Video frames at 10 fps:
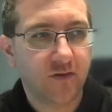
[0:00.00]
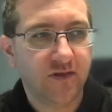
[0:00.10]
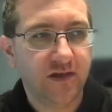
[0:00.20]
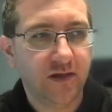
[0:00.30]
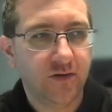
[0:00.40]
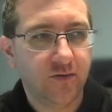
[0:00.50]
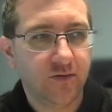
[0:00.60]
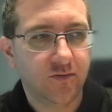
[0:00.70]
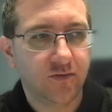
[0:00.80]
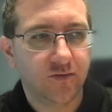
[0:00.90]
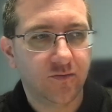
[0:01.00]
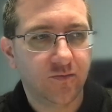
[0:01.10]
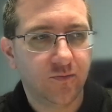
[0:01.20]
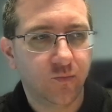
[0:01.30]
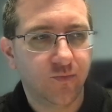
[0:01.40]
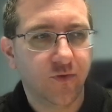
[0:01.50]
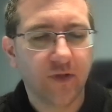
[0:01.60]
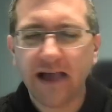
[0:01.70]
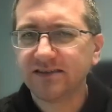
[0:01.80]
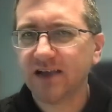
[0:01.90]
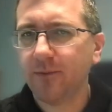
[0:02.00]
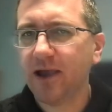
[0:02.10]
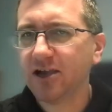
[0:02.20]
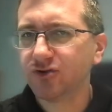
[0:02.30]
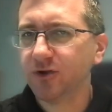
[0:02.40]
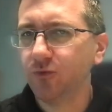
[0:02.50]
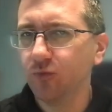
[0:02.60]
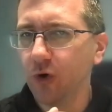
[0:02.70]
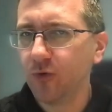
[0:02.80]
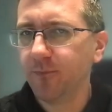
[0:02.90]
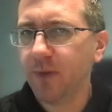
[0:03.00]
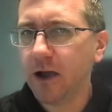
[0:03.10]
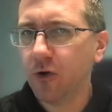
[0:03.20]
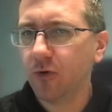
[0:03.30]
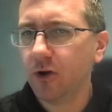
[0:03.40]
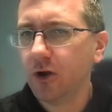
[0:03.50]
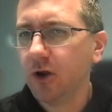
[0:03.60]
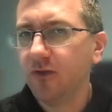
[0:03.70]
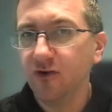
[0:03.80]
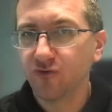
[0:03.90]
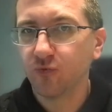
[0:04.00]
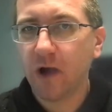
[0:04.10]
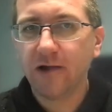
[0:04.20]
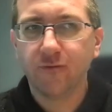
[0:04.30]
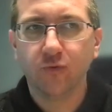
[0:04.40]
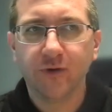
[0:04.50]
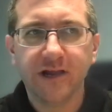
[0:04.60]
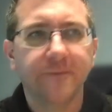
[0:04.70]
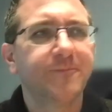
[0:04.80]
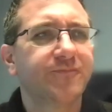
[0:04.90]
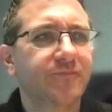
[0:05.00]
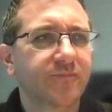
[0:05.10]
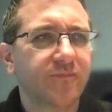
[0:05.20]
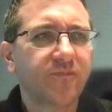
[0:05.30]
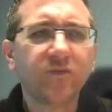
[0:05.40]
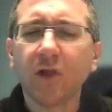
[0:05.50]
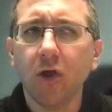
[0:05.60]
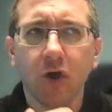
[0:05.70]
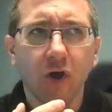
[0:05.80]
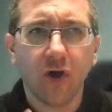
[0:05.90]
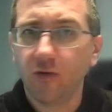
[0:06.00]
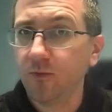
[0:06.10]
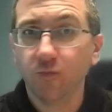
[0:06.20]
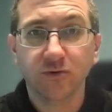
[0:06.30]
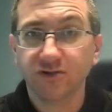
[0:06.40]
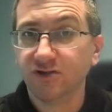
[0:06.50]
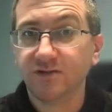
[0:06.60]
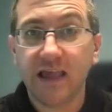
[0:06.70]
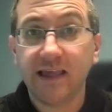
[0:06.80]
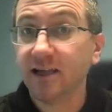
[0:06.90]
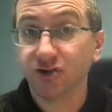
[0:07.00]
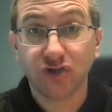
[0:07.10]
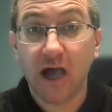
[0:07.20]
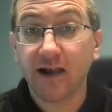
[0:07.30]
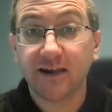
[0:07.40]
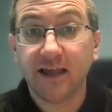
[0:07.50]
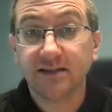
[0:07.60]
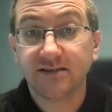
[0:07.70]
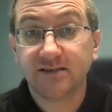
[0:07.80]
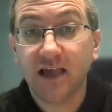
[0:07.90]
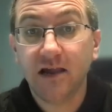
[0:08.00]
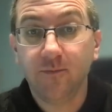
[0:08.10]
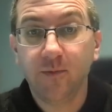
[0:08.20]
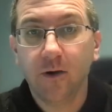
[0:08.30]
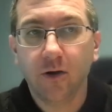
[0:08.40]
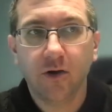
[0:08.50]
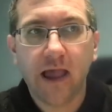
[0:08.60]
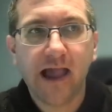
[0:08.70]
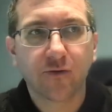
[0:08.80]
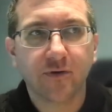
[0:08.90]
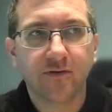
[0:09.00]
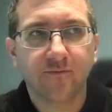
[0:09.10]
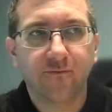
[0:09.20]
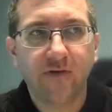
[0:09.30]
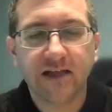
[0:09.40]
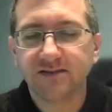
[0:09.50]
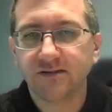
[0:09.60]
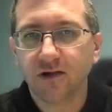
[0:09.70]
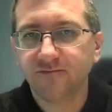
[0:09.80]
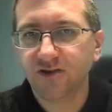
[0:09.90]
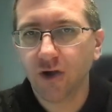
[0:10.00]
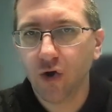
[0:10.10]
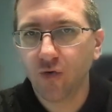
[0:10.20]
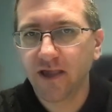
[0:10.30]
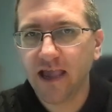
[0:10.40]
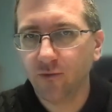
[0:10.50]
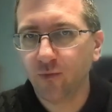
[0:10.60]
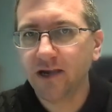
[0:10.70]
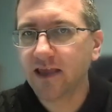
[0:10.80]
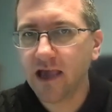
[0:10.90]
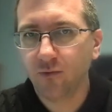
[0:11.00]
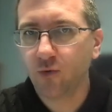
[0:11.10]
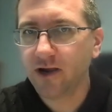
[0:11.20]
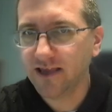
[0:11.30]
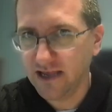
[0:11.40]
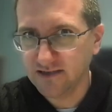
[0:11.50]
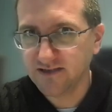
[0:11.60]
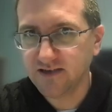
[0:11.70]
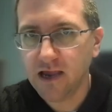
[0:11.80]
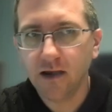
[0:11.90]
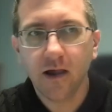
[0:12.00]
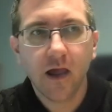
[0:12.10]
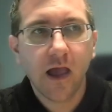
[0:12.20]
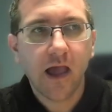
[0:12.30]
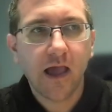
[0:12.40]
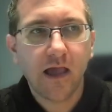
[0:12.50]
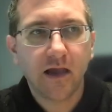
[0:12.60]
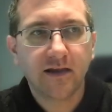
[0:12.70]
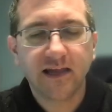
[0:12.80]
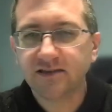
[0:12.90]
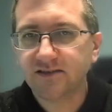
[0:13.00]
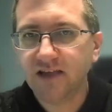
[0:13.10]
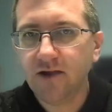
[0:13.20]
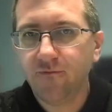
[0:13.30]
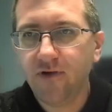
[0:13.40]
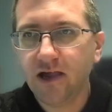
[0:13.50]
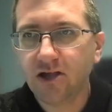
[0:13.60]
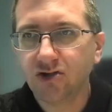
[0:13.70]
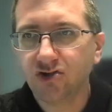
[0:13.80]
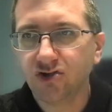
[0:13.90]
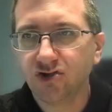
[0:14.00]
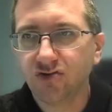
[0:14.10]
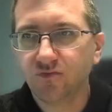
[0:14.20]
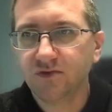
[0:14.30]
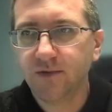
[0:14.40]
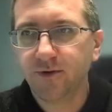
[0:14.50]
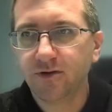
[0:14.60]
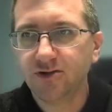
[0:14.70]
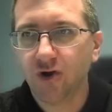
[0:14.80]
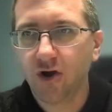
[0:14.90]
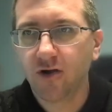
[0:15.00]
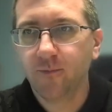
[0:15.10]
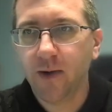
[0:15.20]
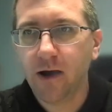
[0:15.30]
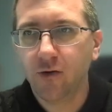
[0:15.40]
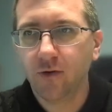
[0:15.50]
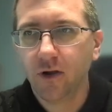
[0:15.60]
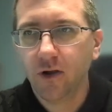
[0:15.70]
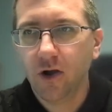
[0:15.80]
The last time I actually wrote about this rivalry was taking a shot at Kent State. Akron fans love to go Kent Read, Kent Write, Kent State, and Kent State fans typically talk about